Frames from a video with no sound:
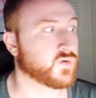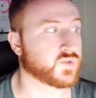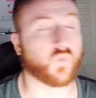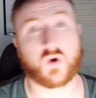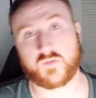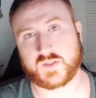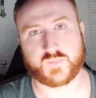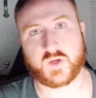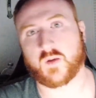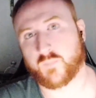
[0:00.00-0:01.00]
a word that's
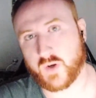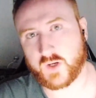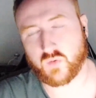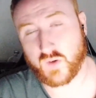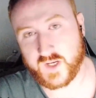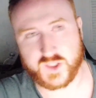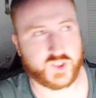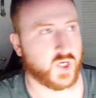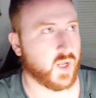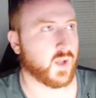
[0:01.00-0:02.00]
become pretty
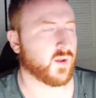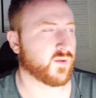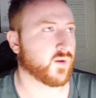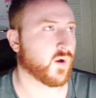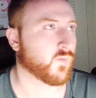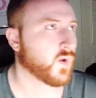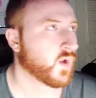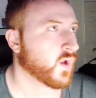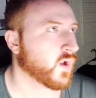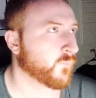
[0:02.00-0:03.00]
cringe.
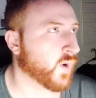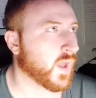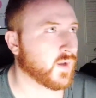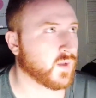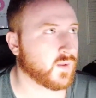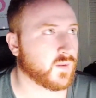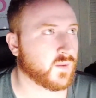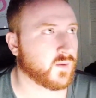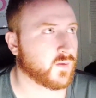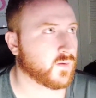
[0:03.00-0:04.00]
But
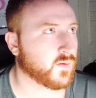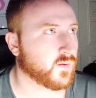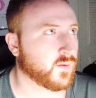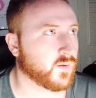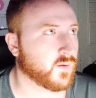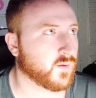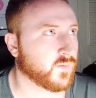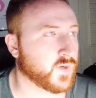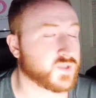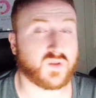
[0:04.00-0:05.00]

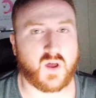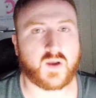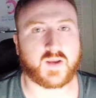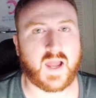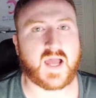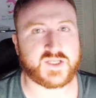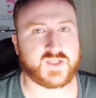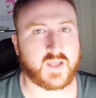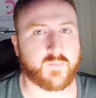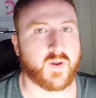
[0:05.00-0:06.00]
there's a lot of guys in
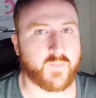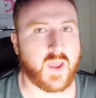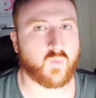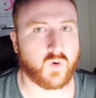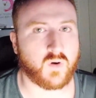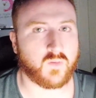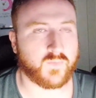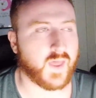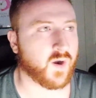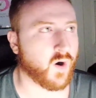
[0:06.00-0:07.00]
the MMA world
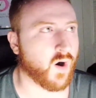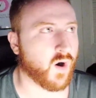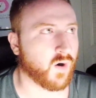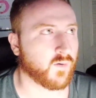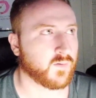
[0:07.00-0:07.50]
that are